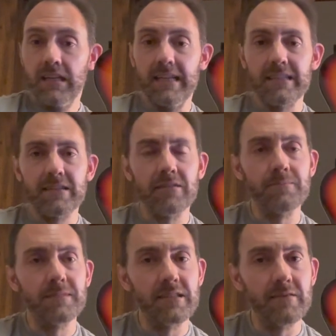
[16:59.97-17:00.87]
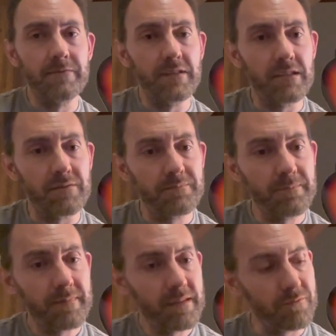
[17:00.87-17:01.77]
In terms of
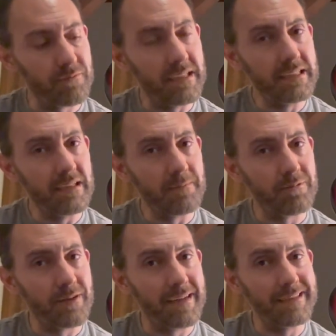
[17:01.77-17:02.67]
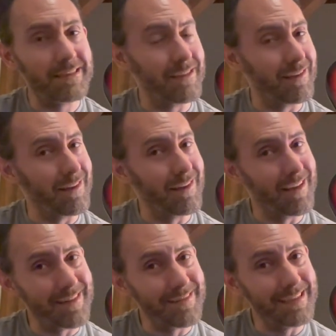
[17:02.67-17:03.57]
retail price, a
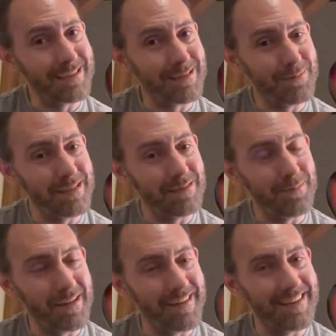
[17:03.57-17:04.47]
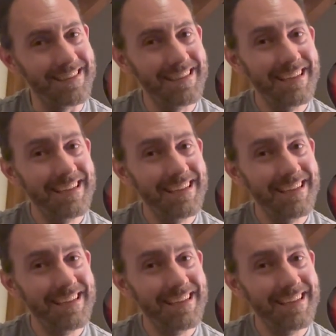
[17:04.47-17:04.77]
lot of these depend upon